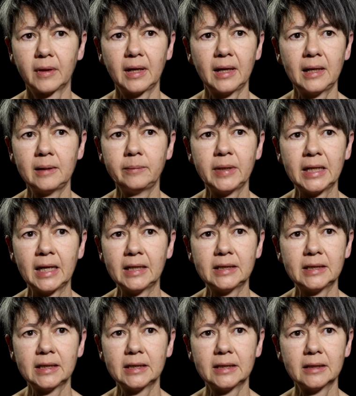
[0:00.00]

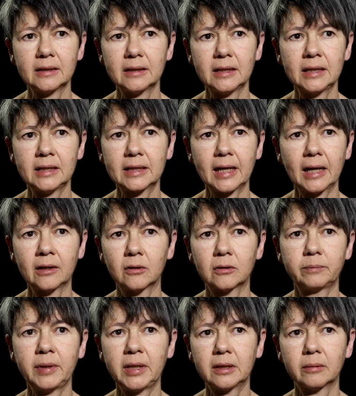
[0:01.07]
eliminated. It cannot
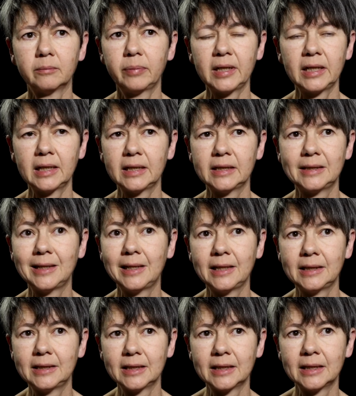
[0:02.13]
be completely
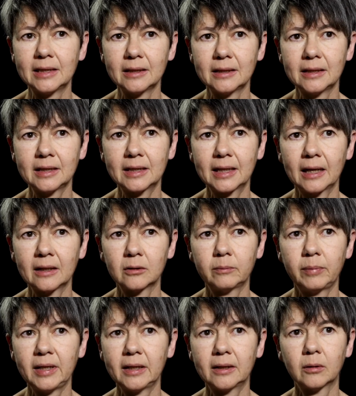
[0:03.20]
deleted. It cannot
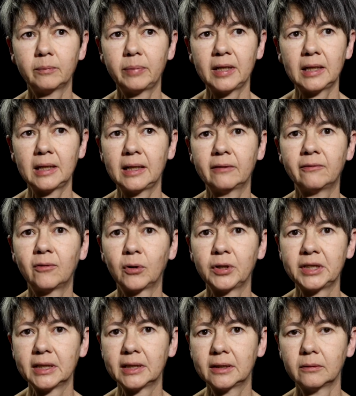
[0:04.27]
be completely
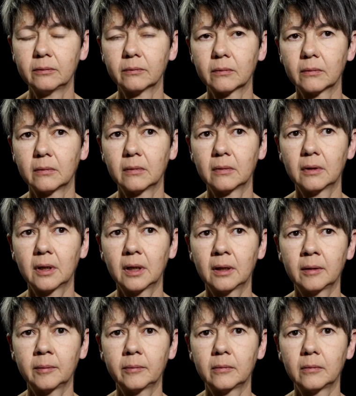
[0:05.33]
avoided.
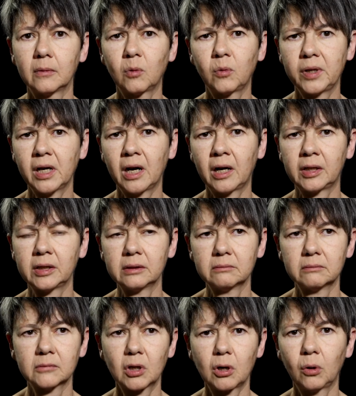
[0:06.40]
We are
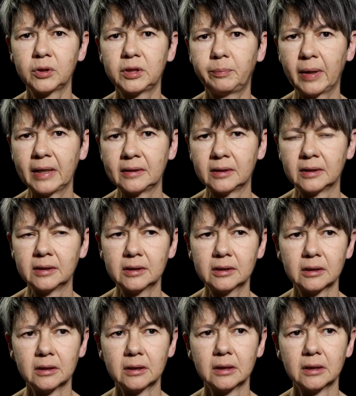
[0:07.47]
codependent.